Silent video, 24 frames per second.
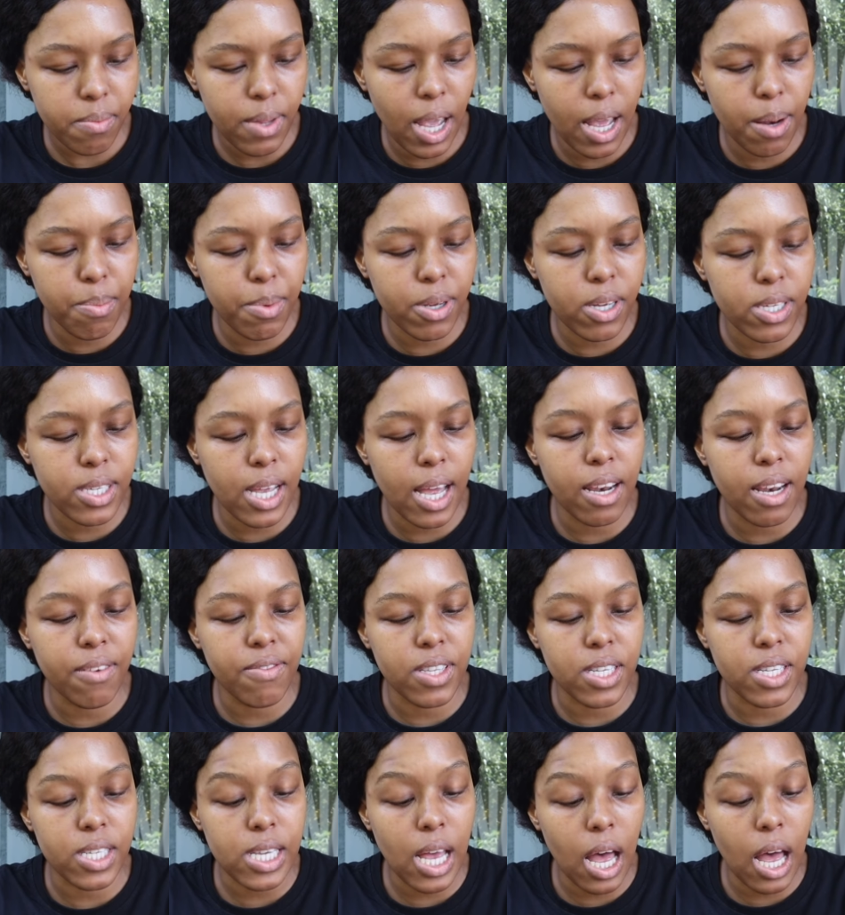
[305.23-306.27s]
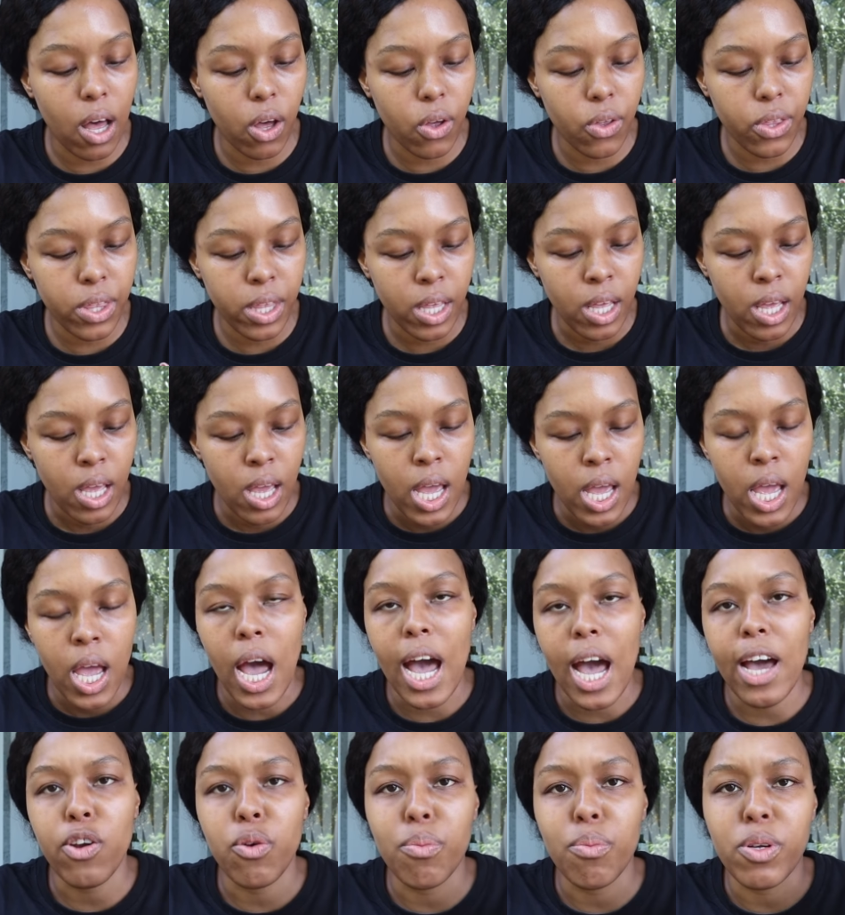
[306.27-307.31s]
And because I live in the south,
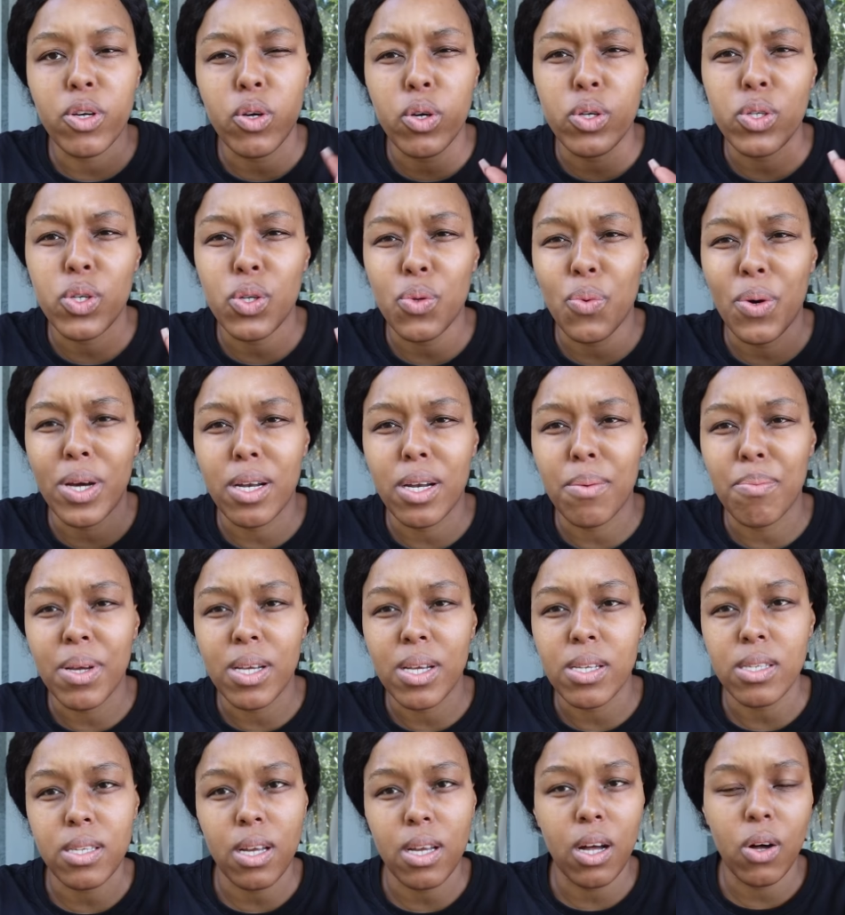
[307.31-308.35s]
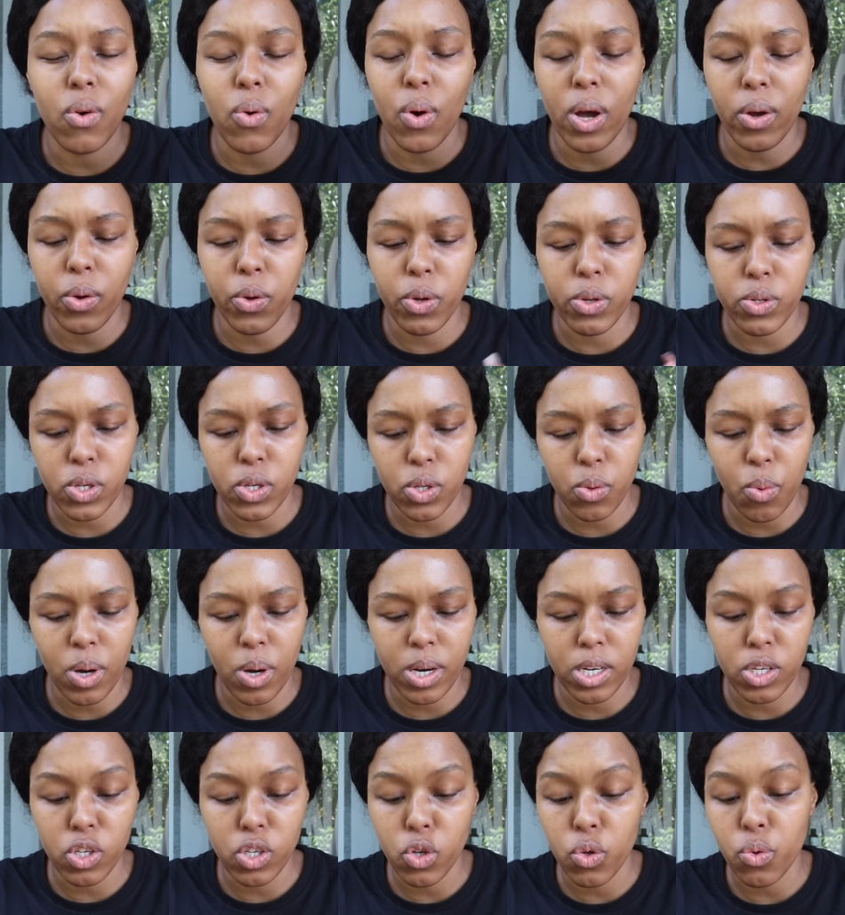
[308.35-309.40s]
I normally go to the one in Maysdale, or I go to the
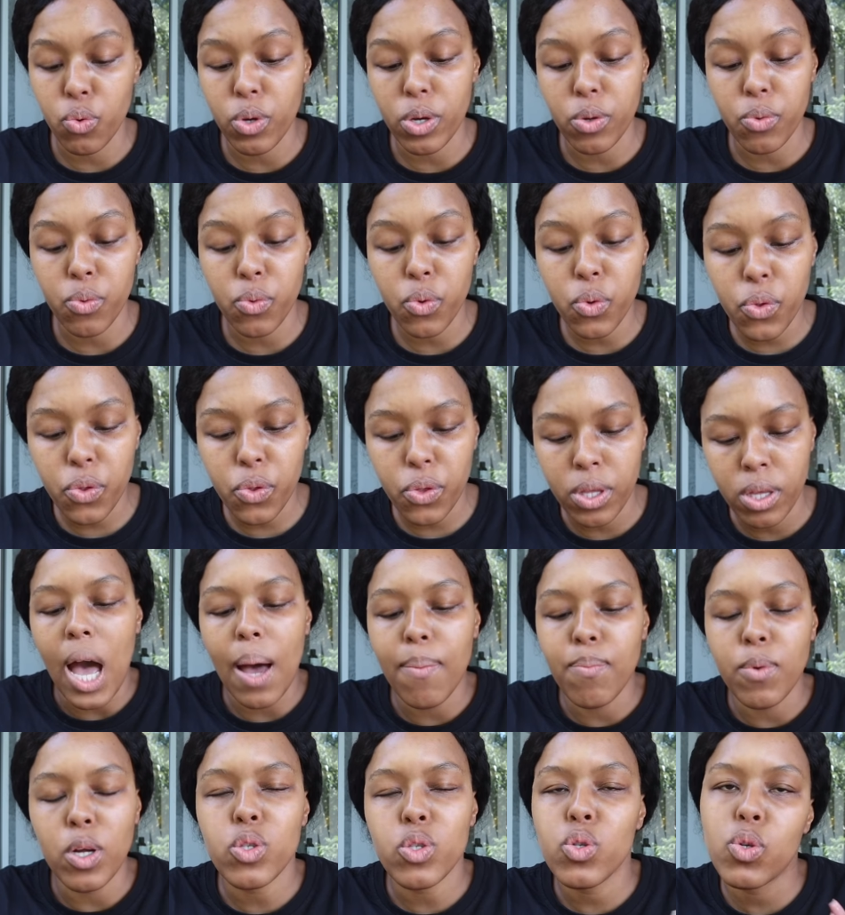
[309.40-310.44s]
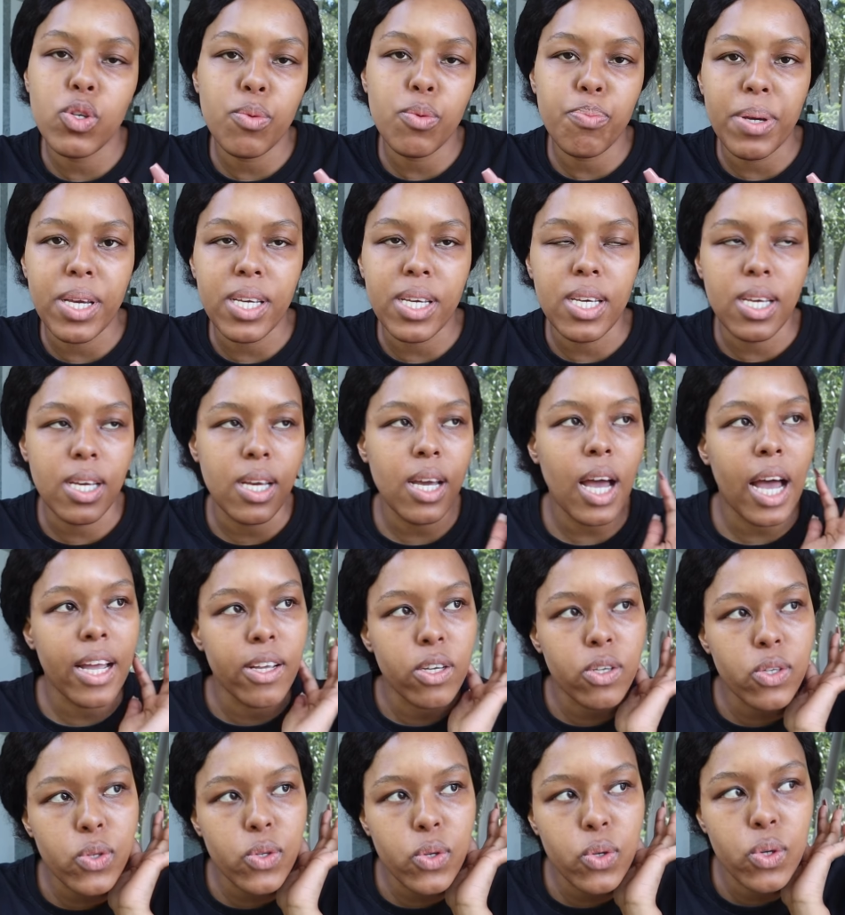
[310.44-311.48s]
one in New Red Ruth. I'm not too picky. I
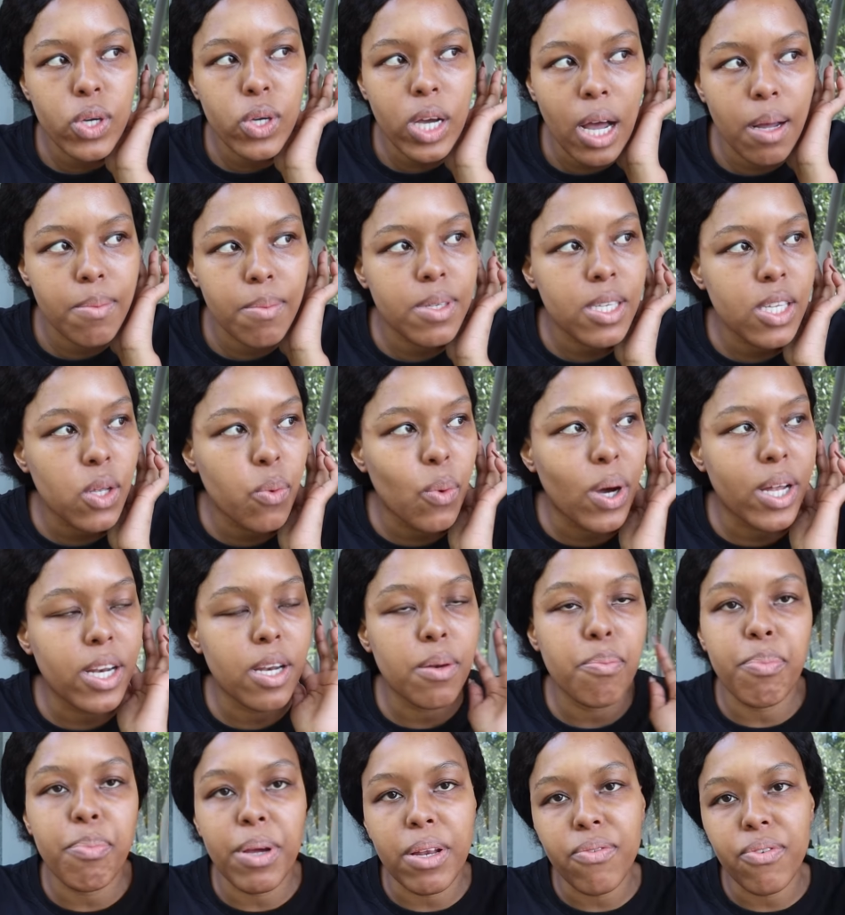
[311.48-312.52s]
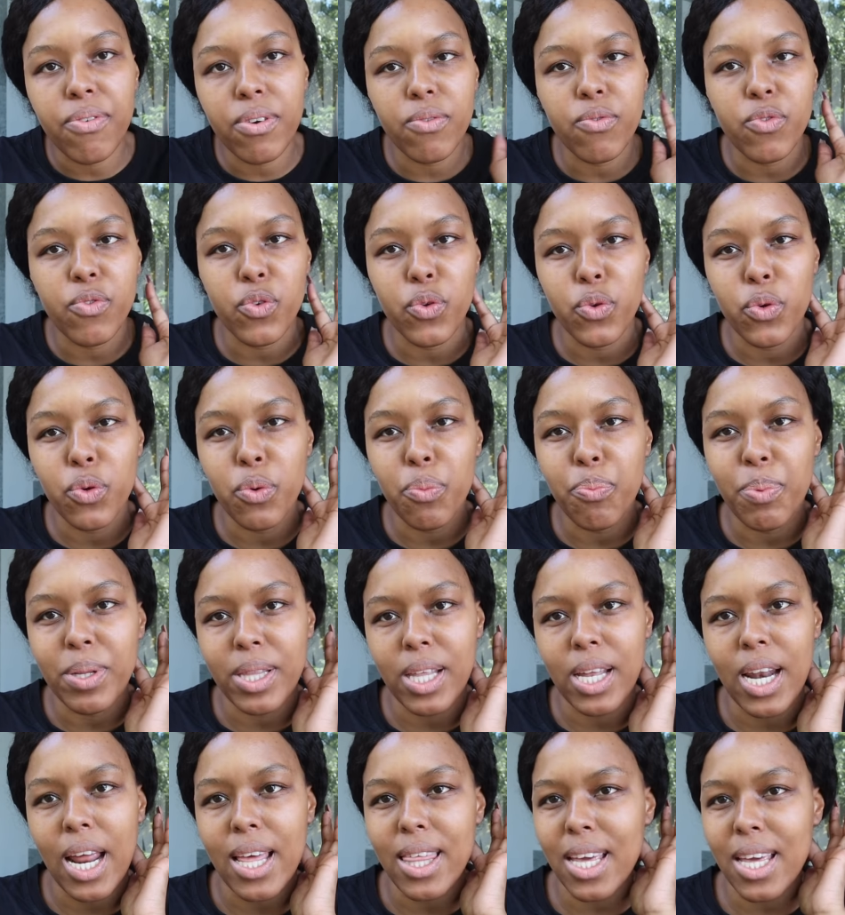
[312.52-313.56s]
used to come to the one in Bedford View, but
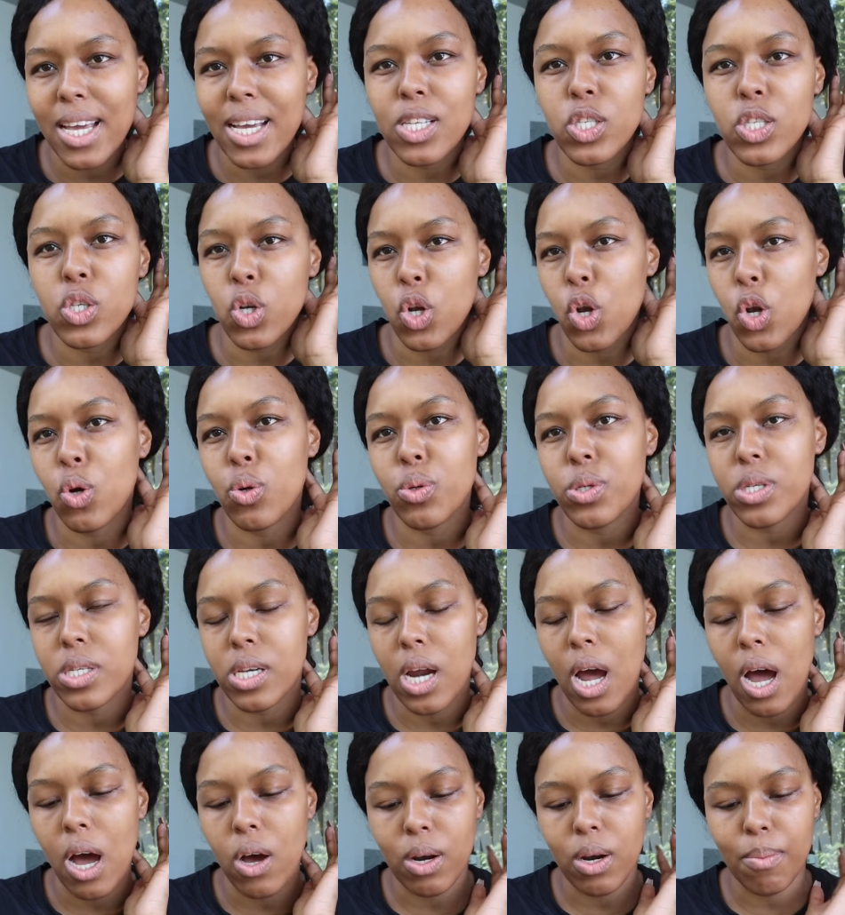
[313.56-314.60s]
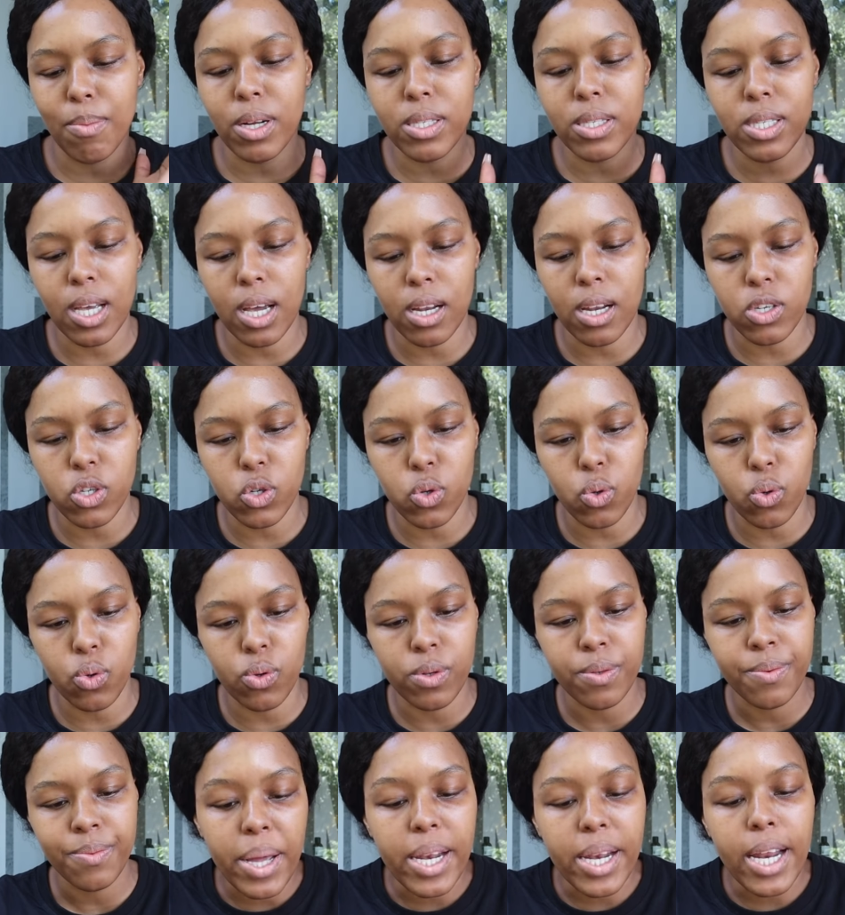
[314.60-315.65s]
then I think it's closed down. I'm not entirely sure.
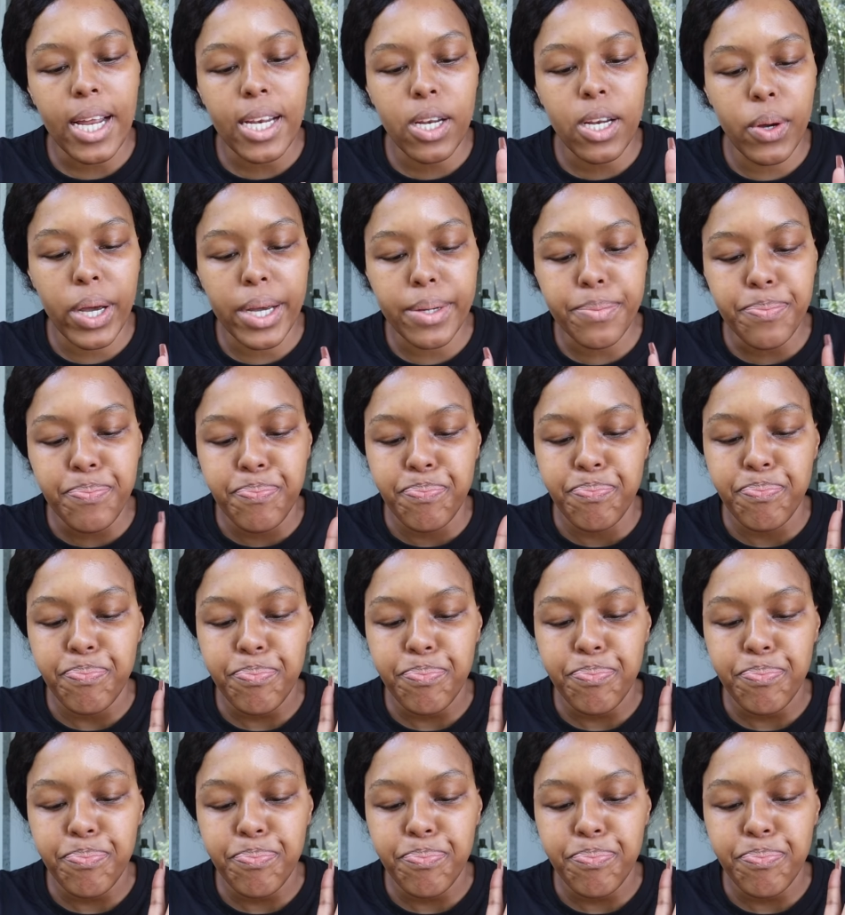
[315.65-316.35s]
But anyway,